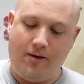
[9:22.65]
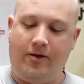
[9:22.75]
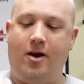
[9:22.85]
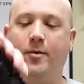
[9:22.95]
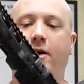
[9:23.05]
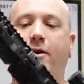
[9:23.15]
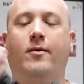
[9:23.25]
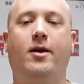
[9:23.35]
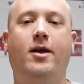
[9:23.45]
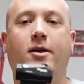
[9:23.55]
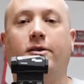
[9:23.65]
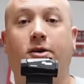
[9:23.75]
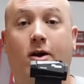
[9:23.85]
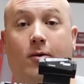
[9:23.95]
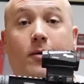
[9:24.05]
There we go.
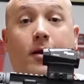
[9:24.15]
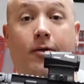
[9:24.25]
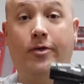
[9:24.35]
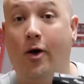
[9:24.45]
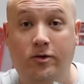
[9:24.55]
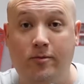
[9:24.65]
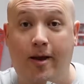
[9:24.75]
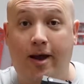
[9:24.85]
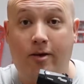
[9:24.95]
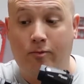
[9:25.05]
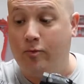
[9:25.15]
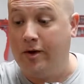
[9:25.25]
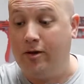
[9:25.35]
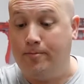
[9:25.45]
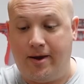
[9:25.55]
So those are my
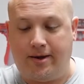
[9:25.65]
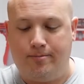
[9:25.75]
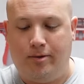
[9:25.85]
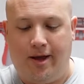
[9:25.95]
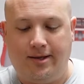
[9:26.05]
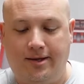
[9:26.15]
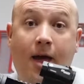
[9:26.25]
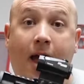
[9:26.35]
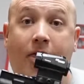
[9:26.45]
real big complaints.